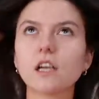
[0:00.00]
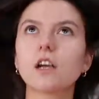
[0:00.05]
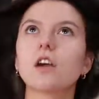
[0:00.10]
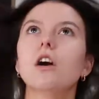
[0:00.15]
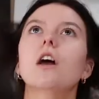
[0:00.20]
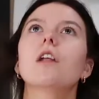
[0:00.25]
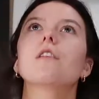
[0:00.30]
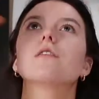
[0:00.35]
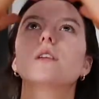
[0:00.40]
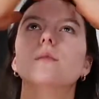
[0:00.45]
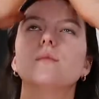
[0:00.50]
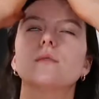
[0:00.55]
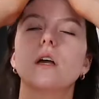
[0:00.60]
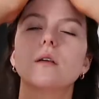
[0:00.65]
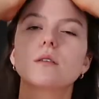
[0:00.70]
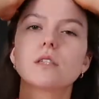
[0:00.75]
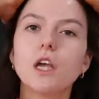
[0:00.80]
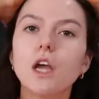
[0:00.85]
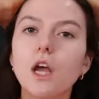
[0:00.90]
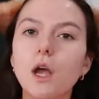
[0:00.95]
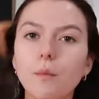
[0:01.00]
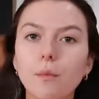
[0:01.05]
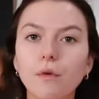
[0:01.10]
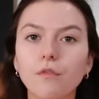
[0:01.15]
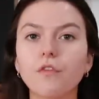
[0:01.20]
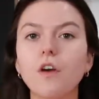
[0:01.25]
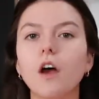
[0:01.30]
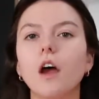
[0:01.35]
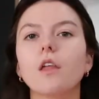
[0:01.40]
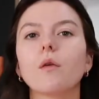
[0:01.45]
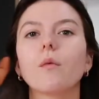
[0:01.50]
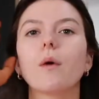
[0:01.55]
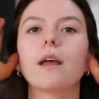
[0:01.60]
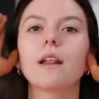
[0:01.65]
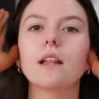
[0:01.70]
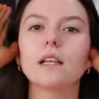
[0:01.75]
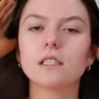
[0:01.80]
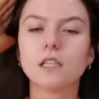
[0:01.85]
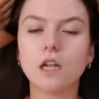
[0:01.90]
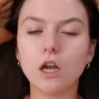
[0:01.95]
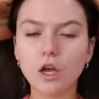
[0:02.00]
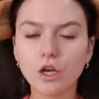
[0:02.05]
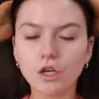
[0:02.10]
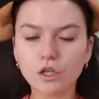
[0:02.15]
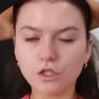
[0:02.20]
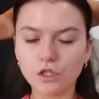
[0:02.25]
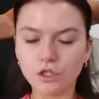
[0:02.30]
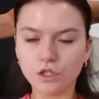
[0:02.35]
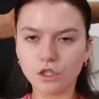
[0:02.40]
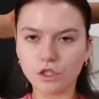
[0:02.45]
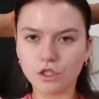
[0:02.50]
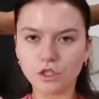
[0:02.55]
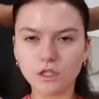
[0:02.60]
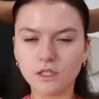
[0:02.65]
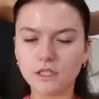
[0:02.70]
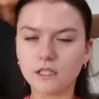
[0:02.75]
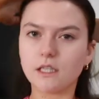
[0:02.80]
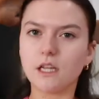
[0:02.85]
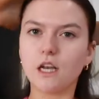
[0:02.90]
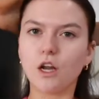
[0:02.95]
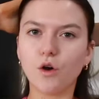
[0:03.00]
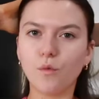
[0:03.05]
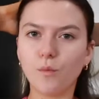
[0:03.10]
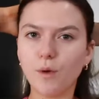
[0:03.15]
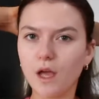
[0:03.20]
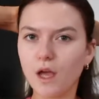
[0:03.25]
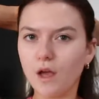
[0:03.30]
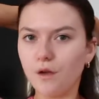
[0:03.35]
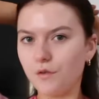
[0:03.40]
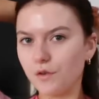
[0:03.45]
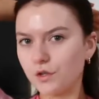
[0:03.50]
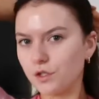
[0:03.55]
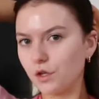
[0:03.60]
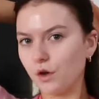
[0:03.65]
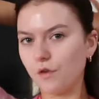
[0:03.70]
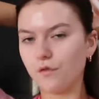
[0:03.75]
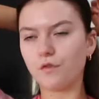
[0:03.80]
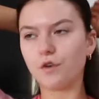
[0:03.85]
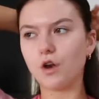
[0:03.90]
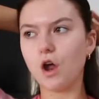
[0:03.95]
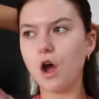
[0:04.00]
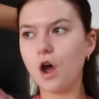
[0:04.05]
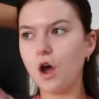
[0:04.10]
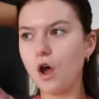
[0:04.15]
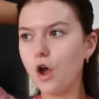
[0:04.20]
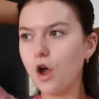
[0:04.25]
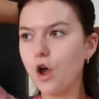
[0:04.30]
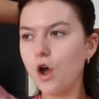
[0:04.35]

I kind of sometimes prefer the way this looks, just because it's a little bit of a softer,